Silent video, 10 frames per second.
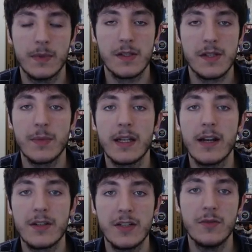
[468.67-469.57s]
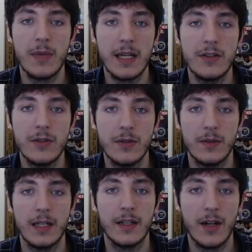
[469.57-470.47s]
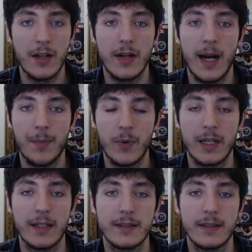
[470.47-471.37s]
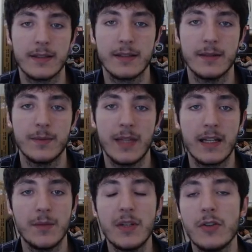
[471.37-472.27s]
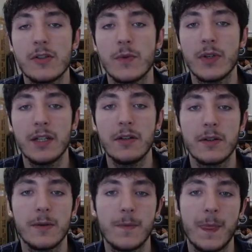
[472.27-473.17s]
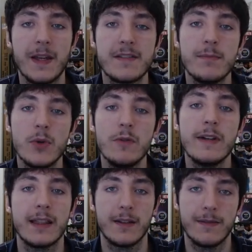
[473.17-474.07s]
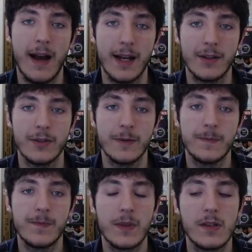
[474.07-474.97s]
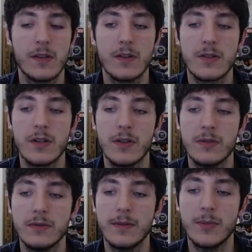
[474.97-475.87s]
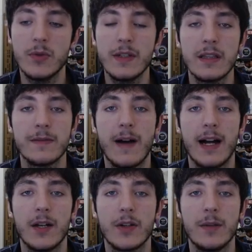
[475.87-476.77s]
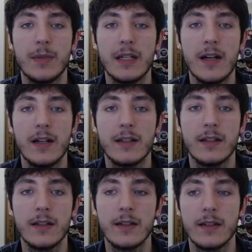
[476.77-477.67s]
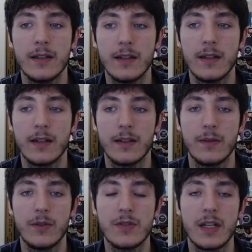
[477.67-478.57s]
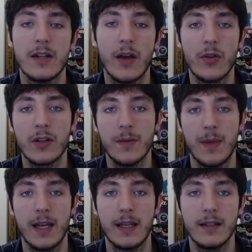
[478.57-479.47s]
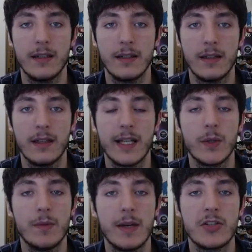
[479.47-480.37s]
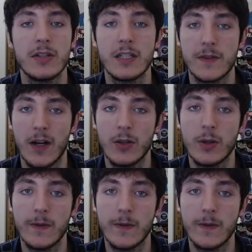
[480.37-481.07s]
something else that you may do in another operating system that could be useful here is moving the file. So moving the file can be done using another command, and like we mentioned, these follow the